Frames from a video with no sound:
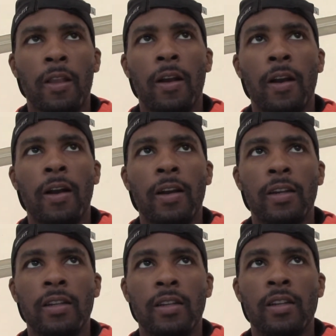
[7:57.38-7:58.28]
Alright?
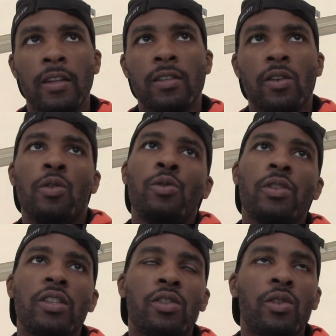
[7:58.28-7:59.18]
So who's
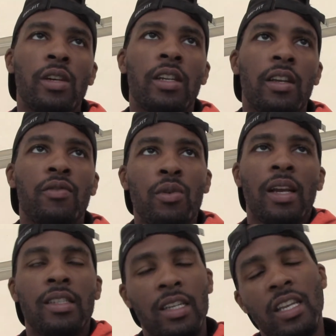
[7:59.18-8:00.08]
enjoying it? If you
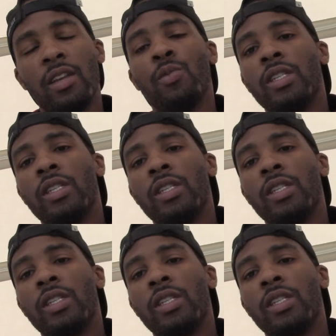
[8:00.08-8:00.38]
ask the kid what